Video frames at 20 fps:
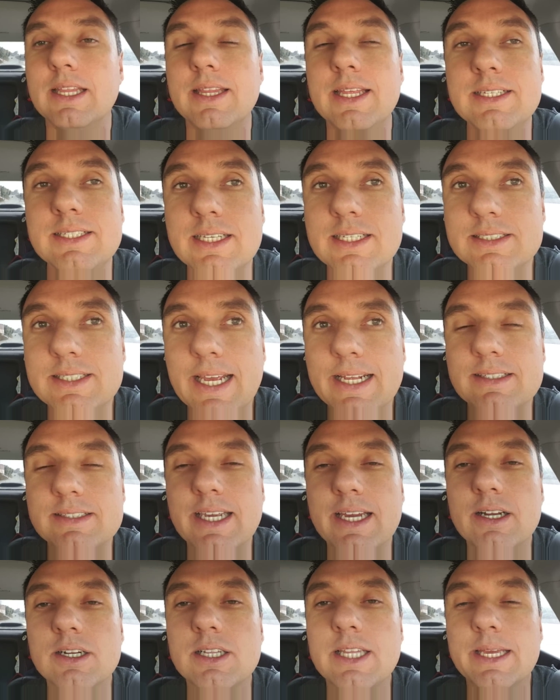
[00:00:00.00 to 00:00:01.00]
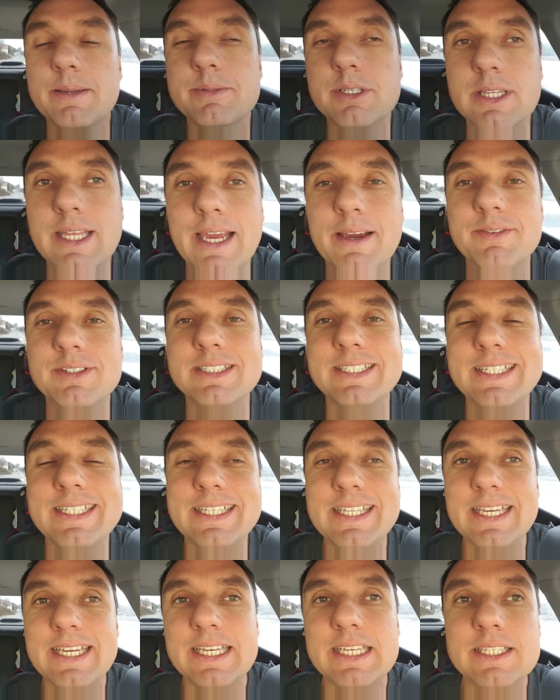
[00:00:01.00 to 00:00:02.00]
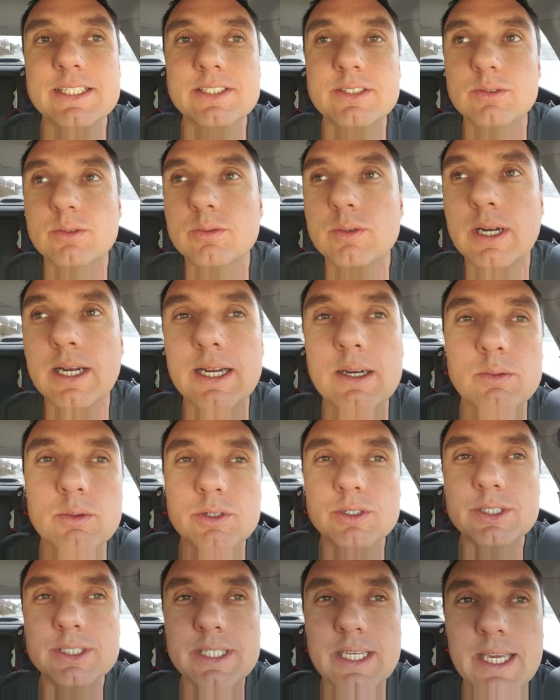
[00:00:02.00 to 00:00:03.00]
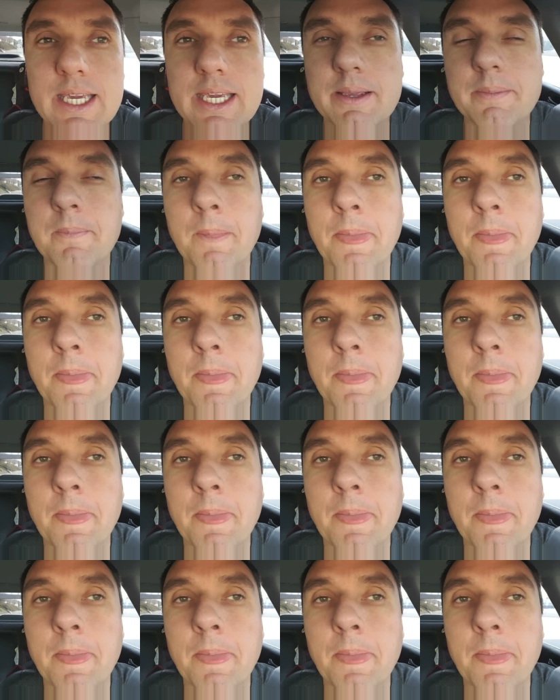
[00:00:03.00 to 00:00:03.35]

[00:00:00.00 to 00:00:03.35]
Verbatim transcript: This estate sale claims that they have CDs. Uh, we'll see.